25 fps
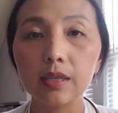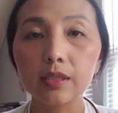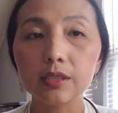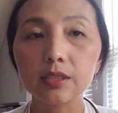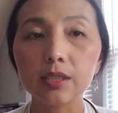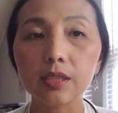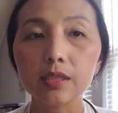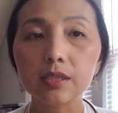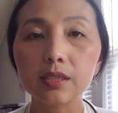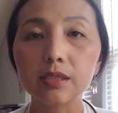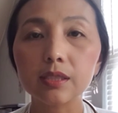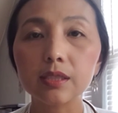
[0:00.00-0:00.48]

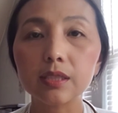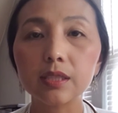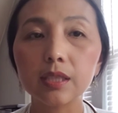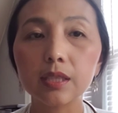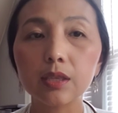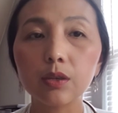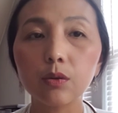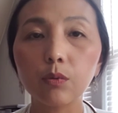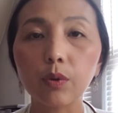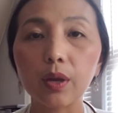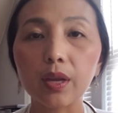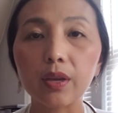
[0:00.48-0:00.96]
just to get
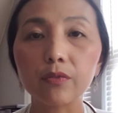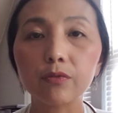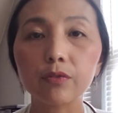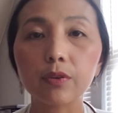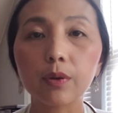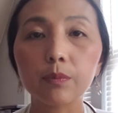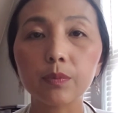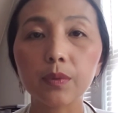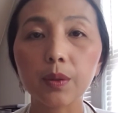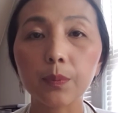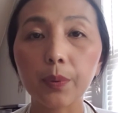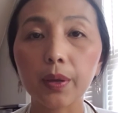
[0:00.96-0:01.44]
away
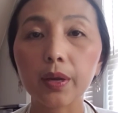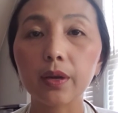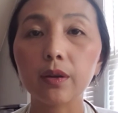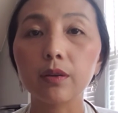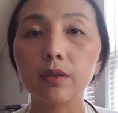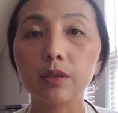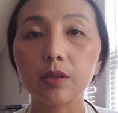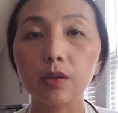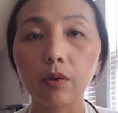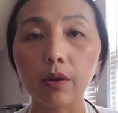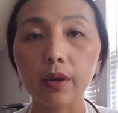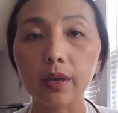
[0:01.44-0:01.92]
from the
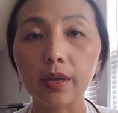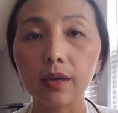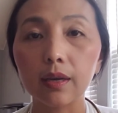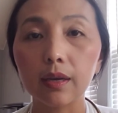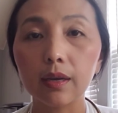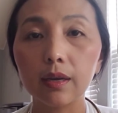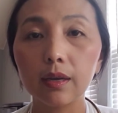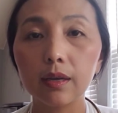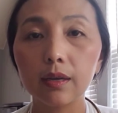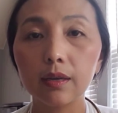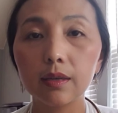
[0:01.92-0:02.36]
paranoia